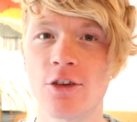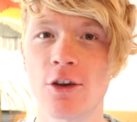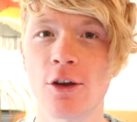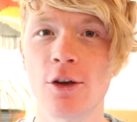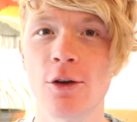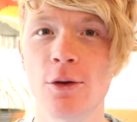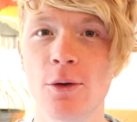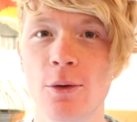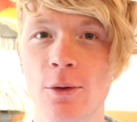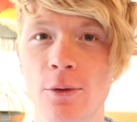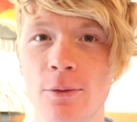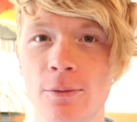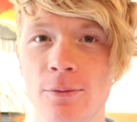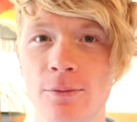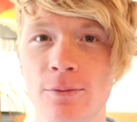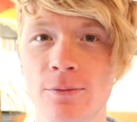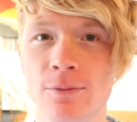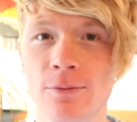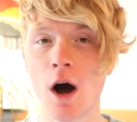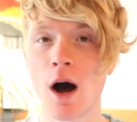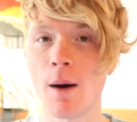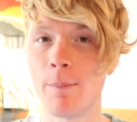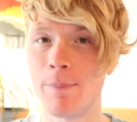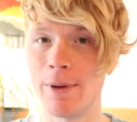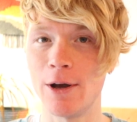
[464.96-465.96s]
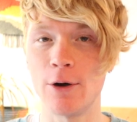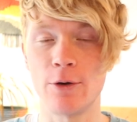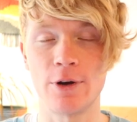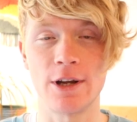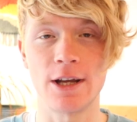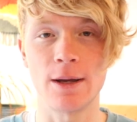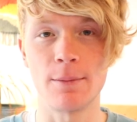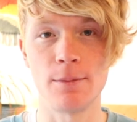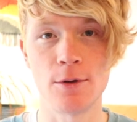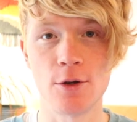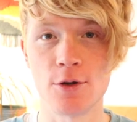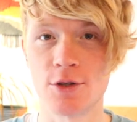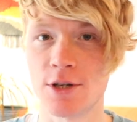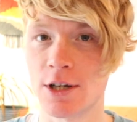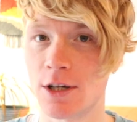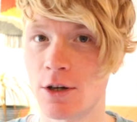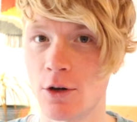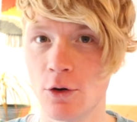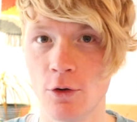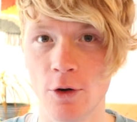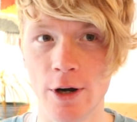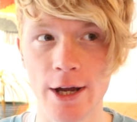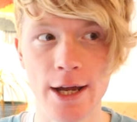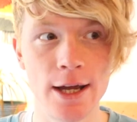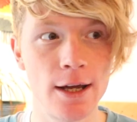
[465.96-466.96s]
two. If you are building a music
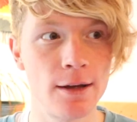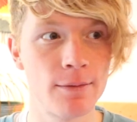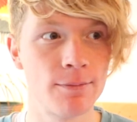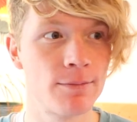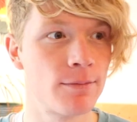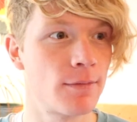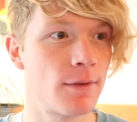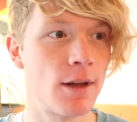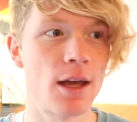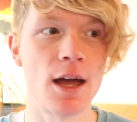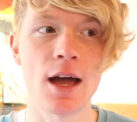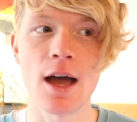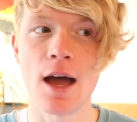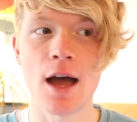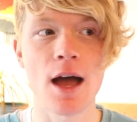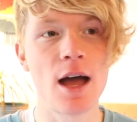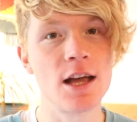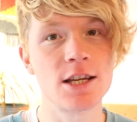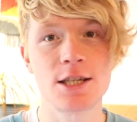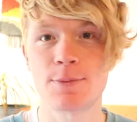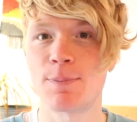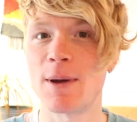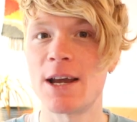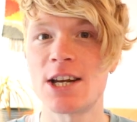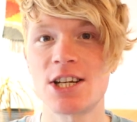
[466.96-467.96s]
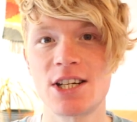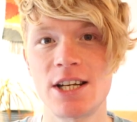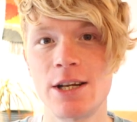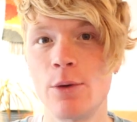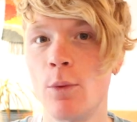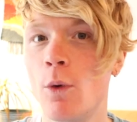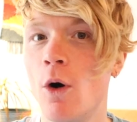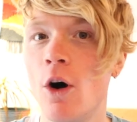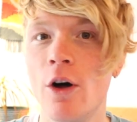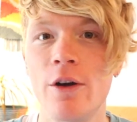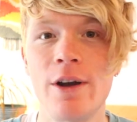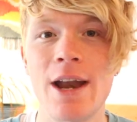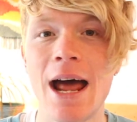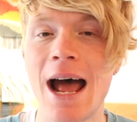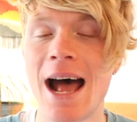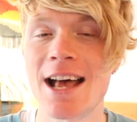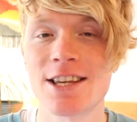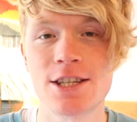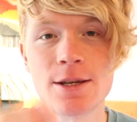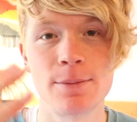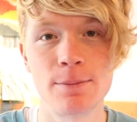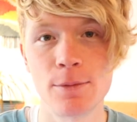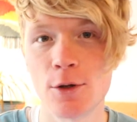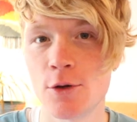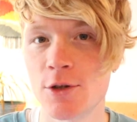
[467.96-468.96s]
career, especially one
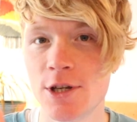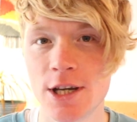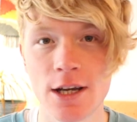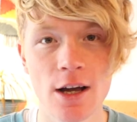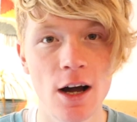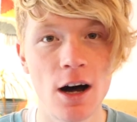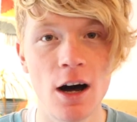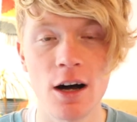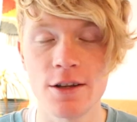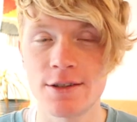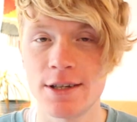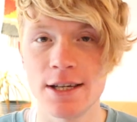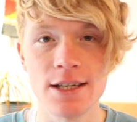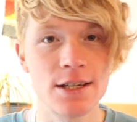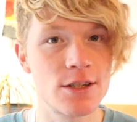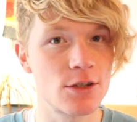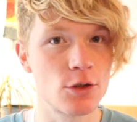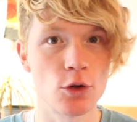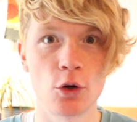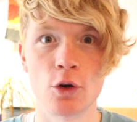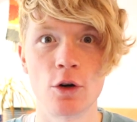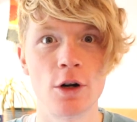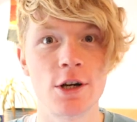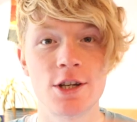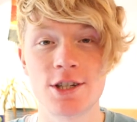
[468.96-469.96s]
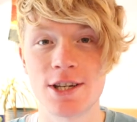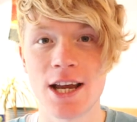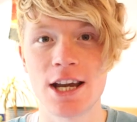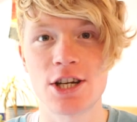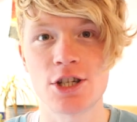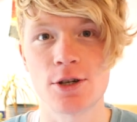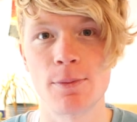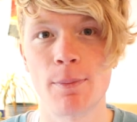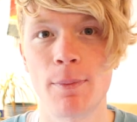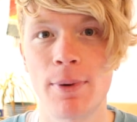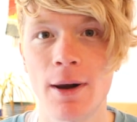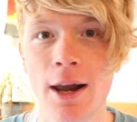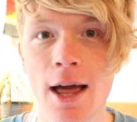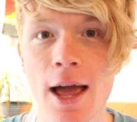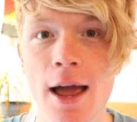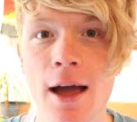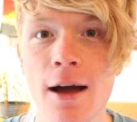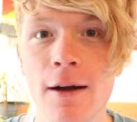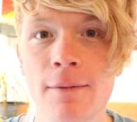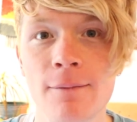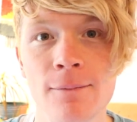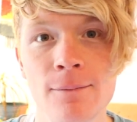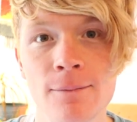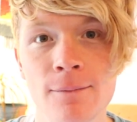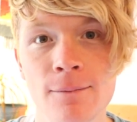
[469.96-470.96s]
as a music artist or a session
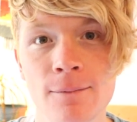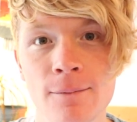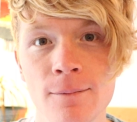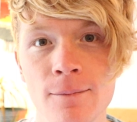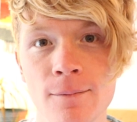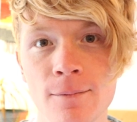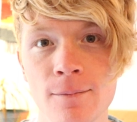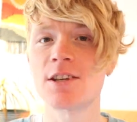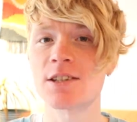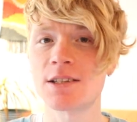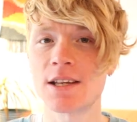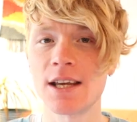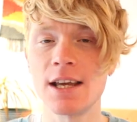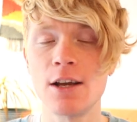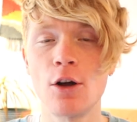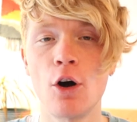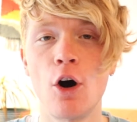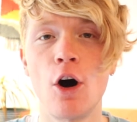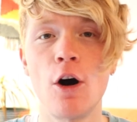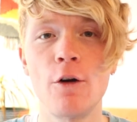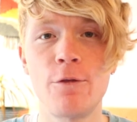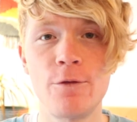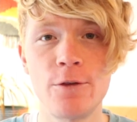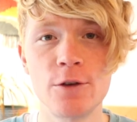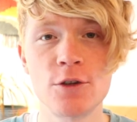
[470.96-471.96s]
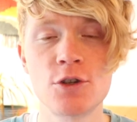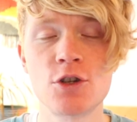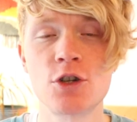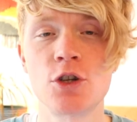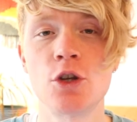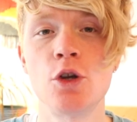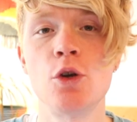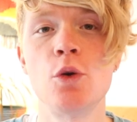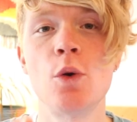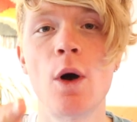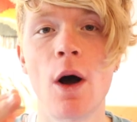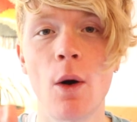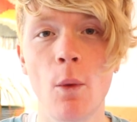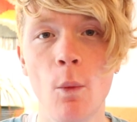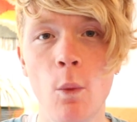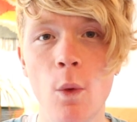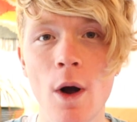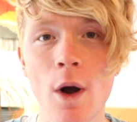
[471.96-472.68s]
player, then busking offers you a